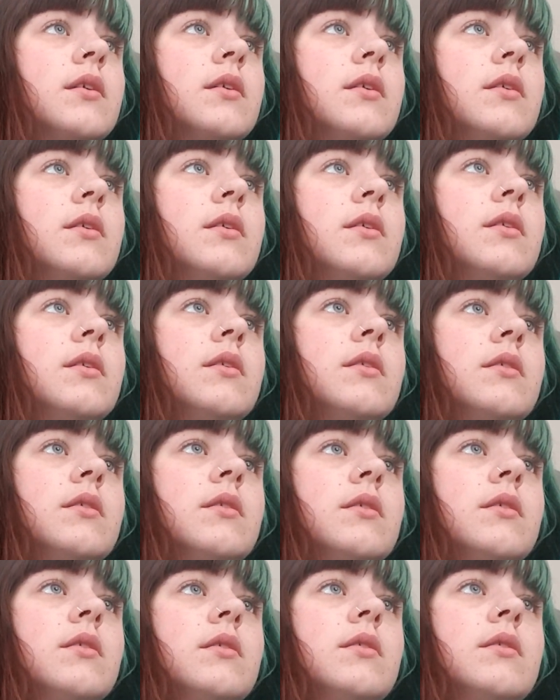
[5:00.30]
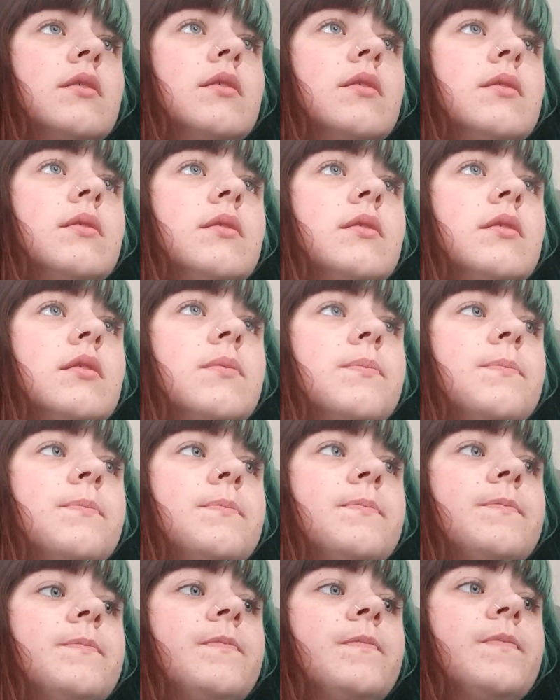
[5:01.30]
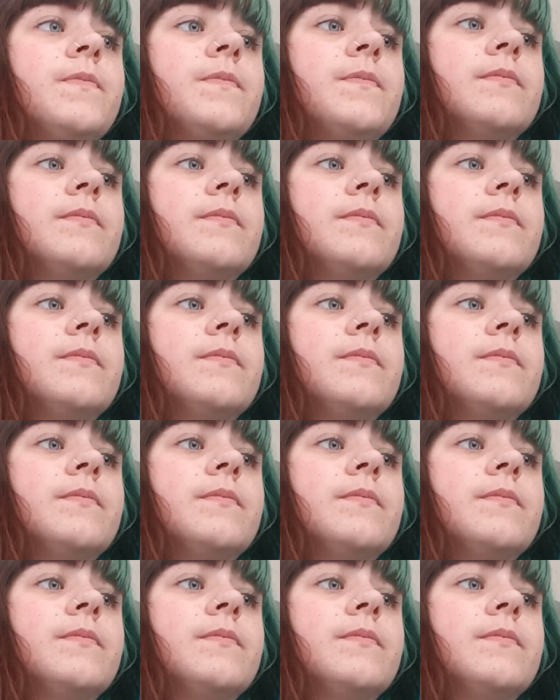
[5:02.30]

(silence)